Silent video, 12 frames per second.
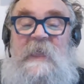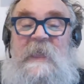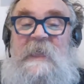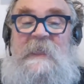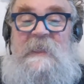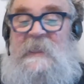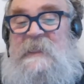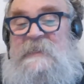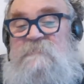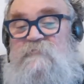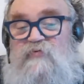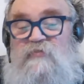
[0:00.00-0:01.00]

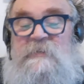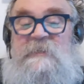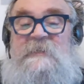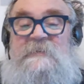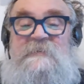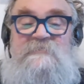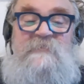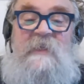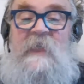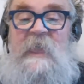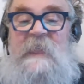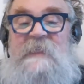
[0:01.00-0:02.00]
a breed, is
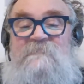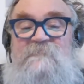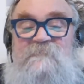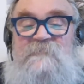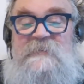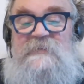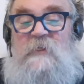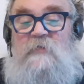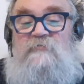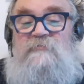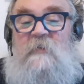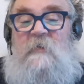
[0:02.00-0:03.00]
a
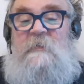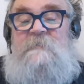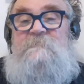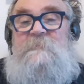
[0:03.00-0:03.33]
phenotype.